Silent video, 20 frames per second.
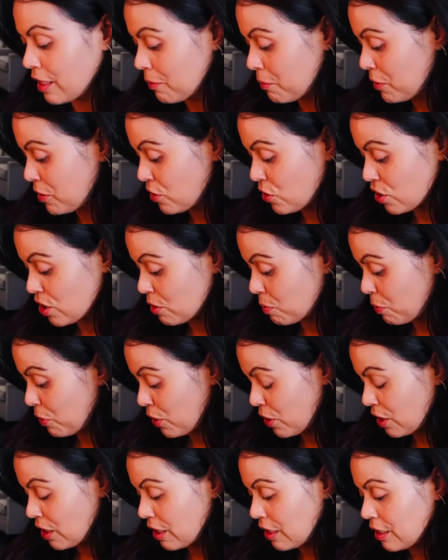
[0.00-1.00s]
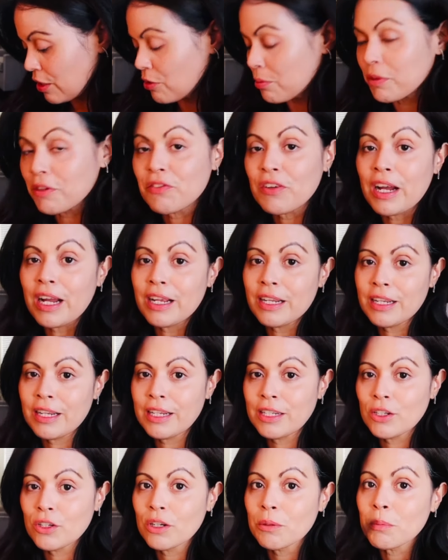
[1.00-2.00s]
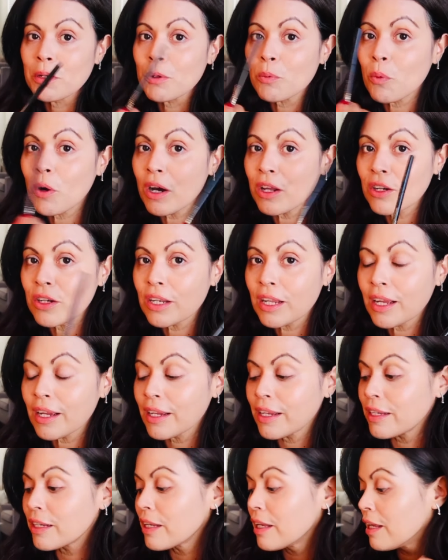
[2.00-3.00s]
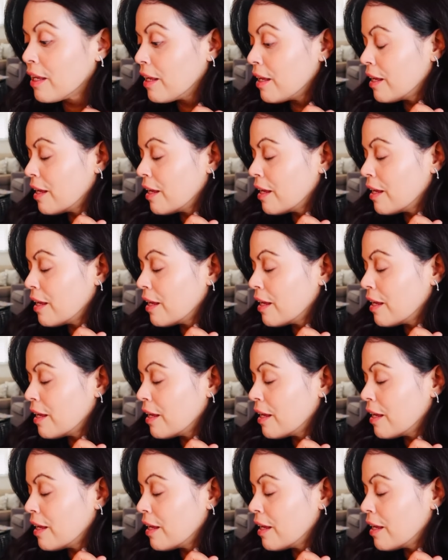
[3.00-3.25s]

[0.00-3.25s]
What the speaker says: think I'm gonna just put a little bit of eyeliner on my waterline,